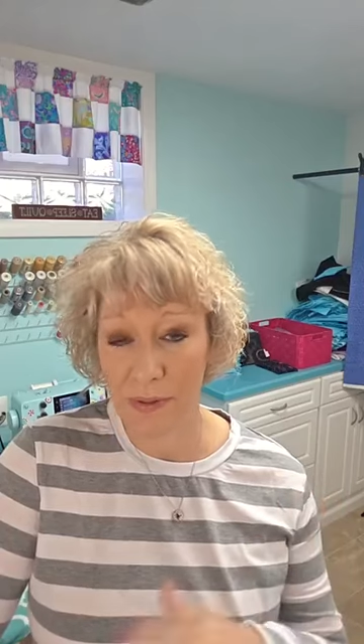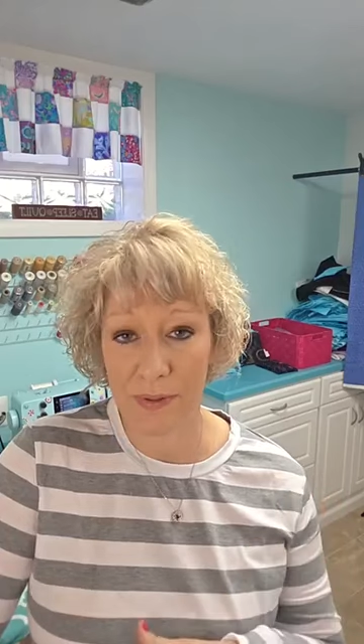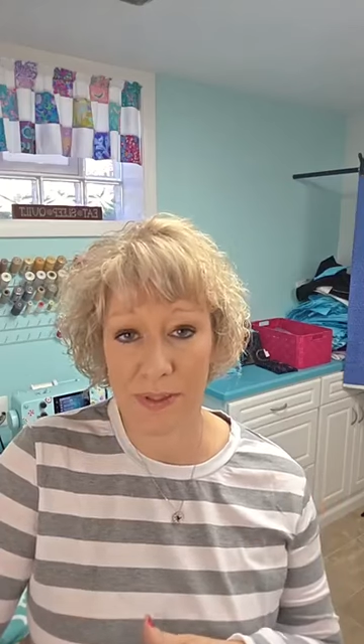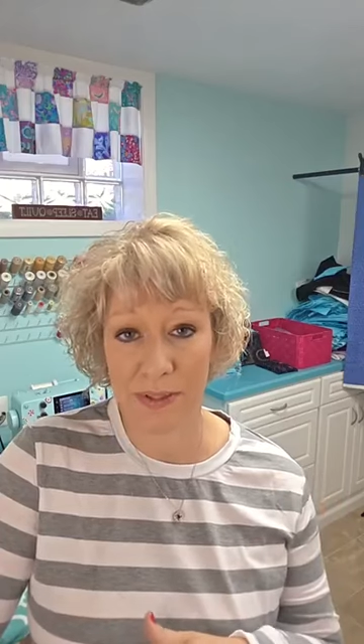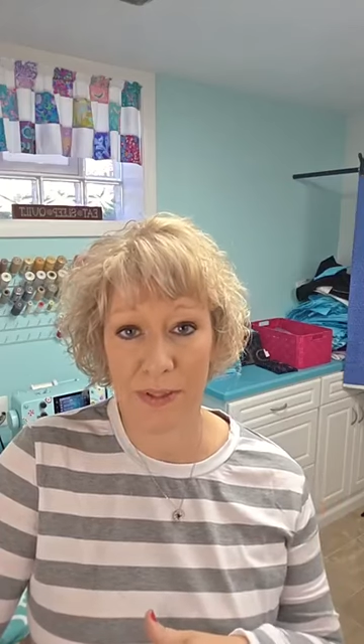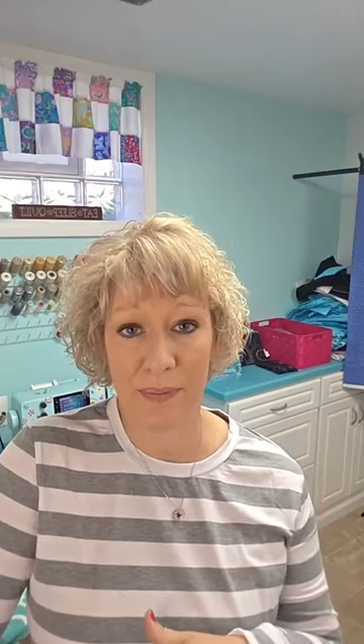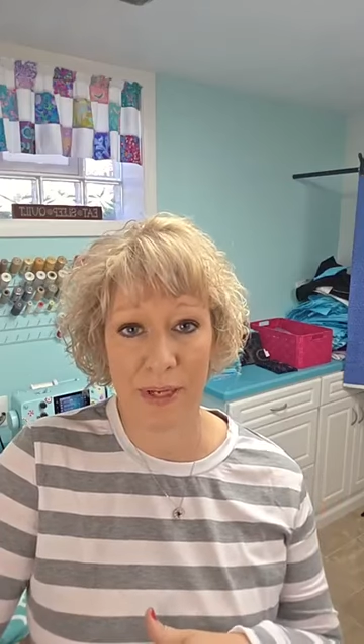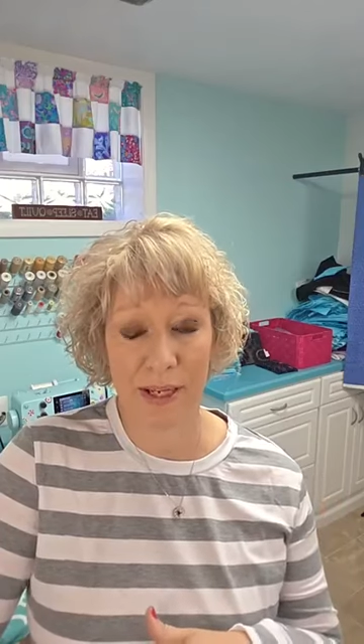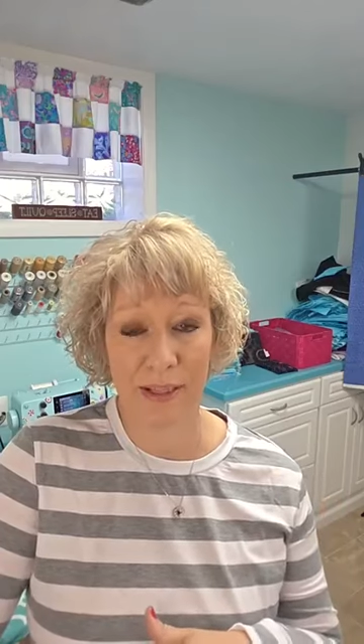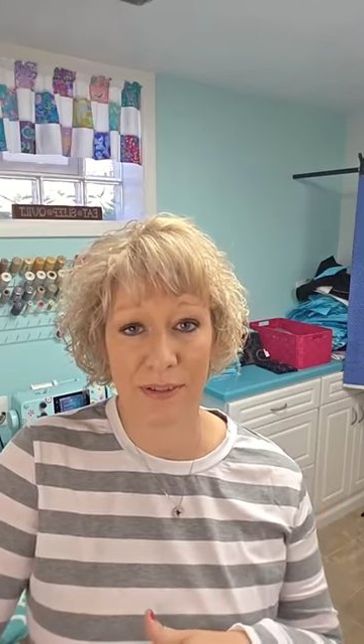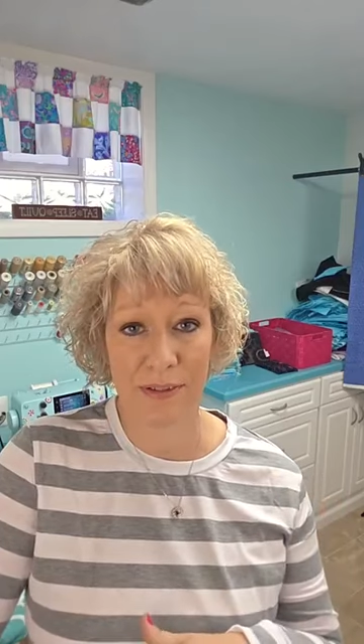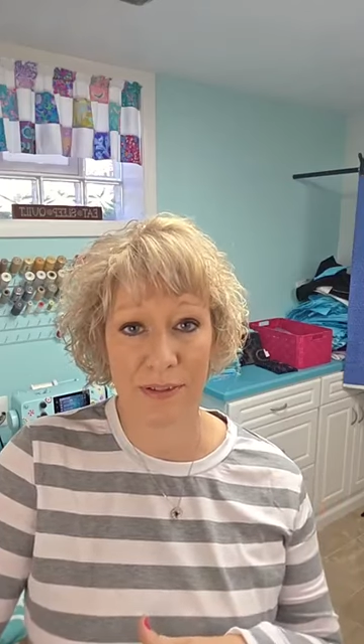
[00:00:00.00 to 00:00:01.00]
rest of the
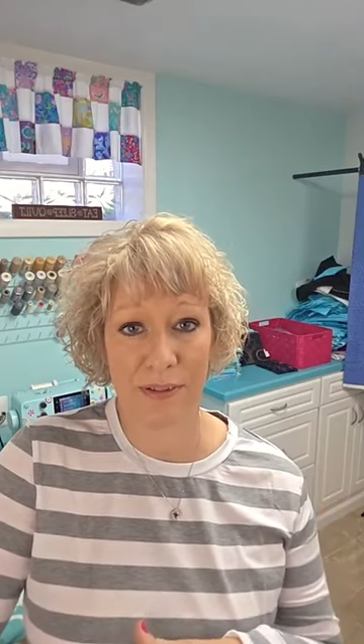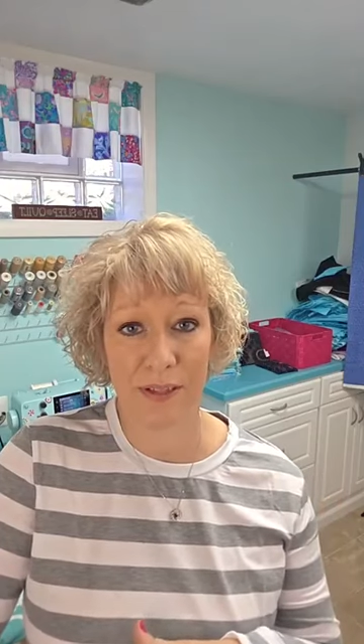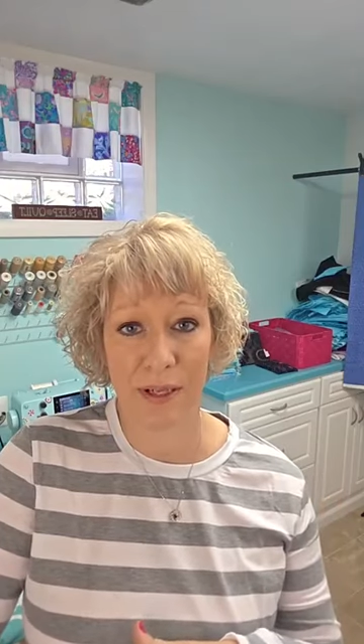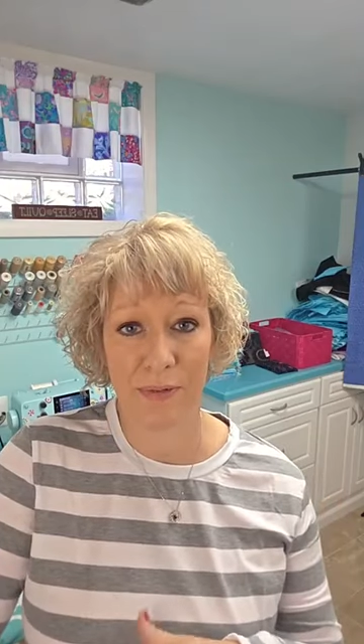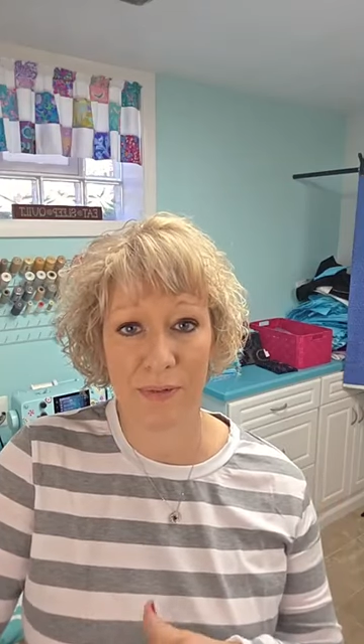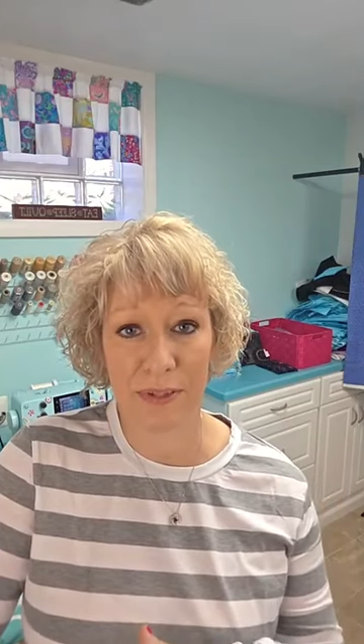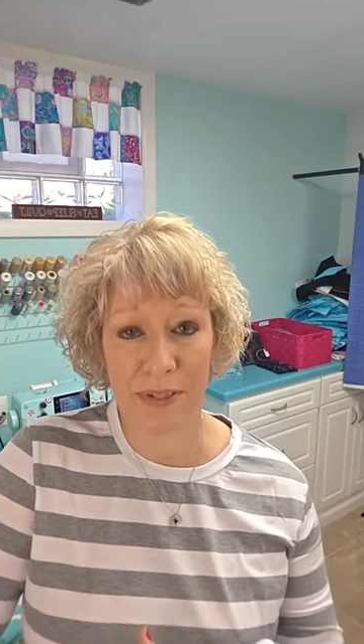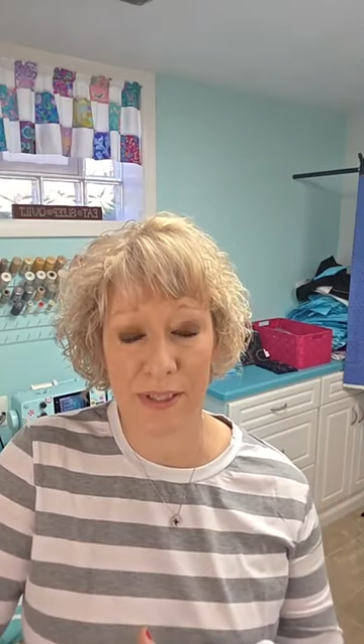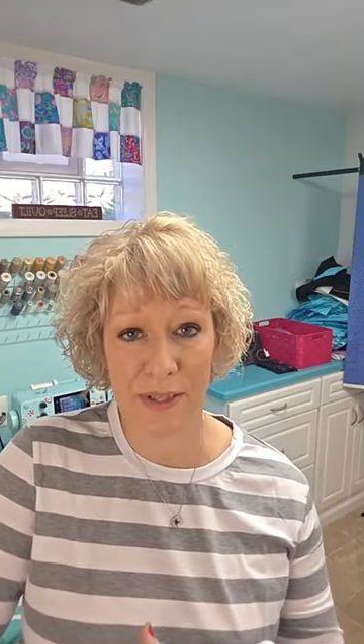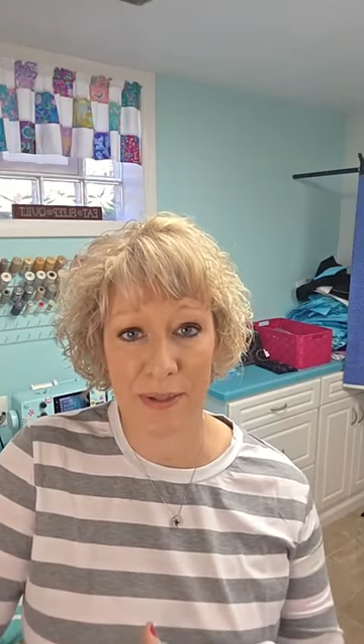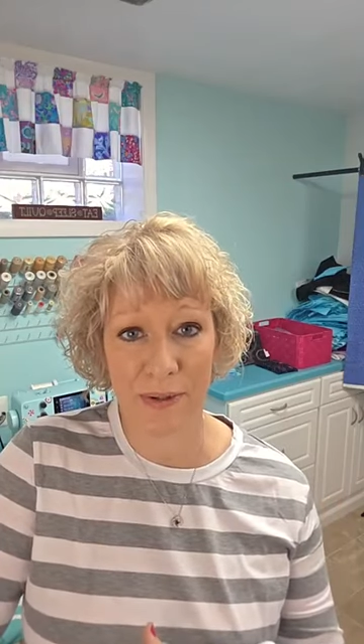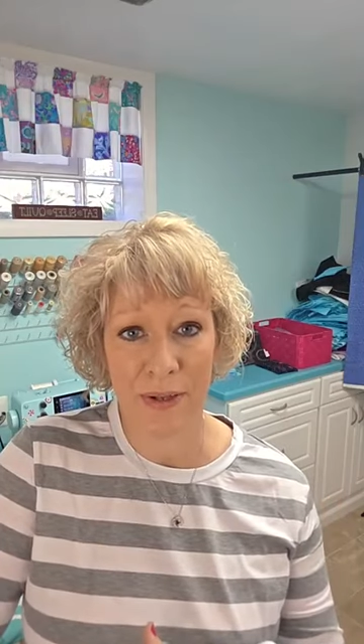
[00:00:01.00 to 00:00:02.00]
bags up for
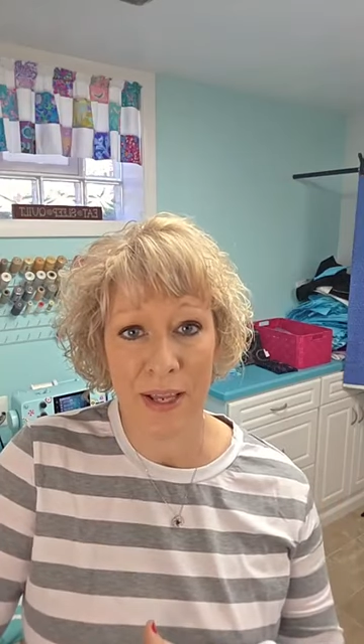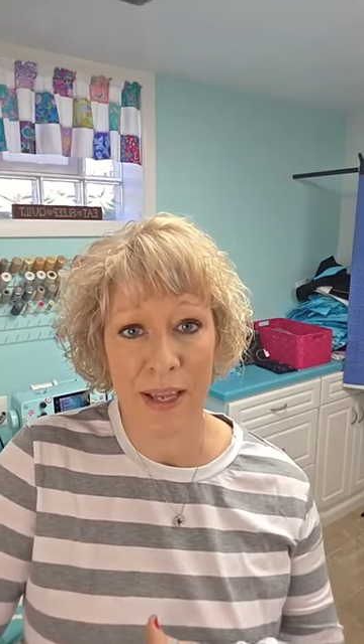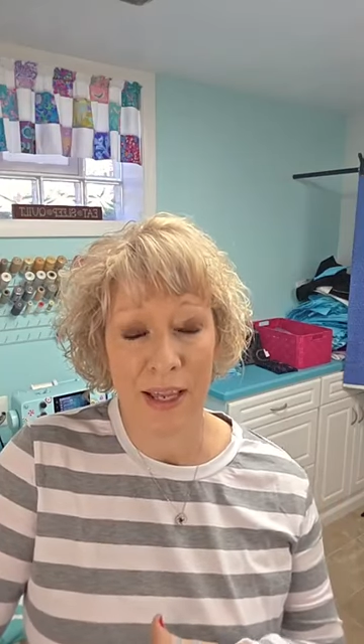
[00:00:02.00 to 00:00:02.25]
sale.